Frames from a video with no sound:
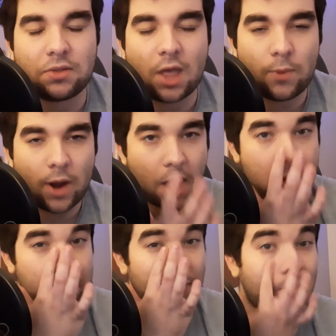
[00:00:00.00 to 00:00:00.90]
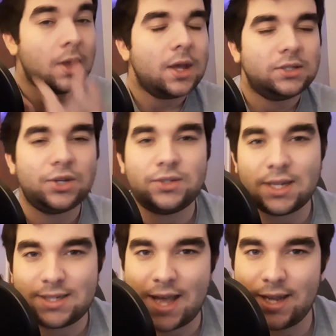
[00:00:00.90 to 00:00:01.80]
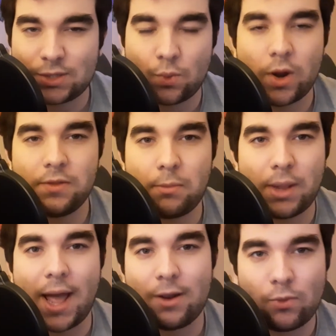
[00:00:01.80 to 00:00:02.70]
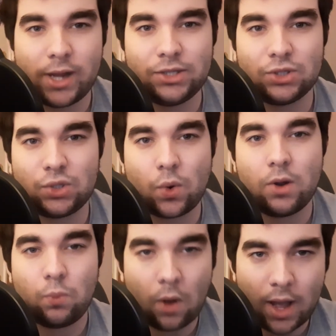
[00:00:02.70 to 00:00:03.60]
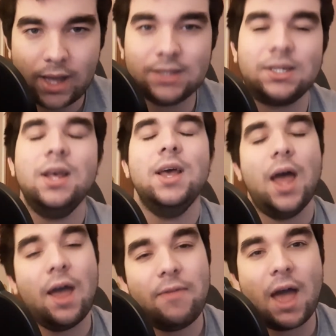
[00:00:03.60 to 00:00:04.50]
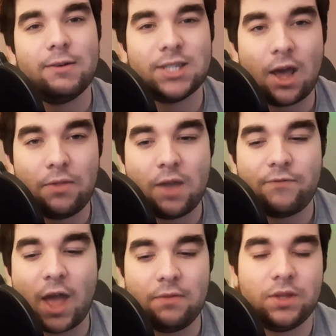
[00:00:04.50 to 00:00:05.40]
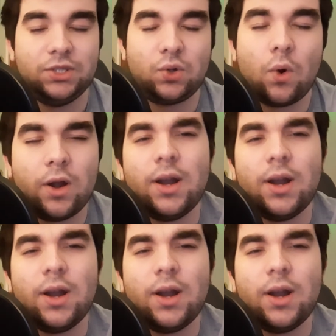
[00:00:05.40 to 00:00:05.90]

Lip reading: they were able to detect where the Black Ranger Zord was, and that was how they found the Zord.